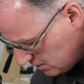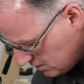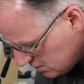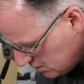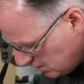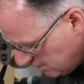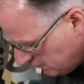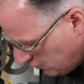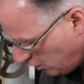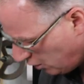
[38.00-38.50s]

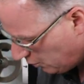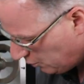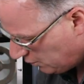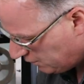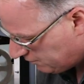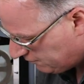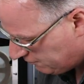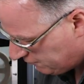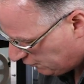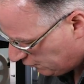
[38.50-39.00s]
so you've got
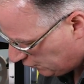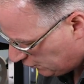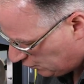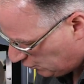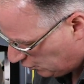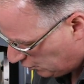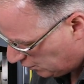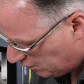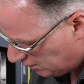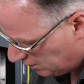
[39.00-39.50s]
one for
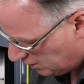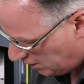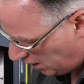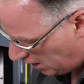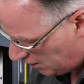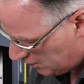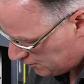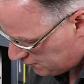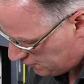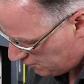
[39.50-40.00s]
your
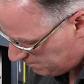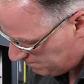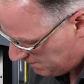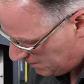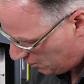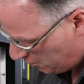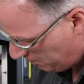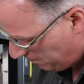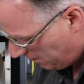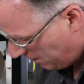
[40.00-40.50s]

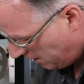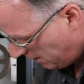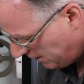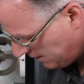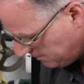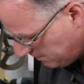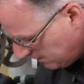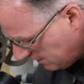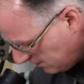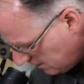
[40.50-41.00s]
100mm
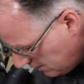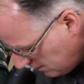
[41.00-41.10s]
pipe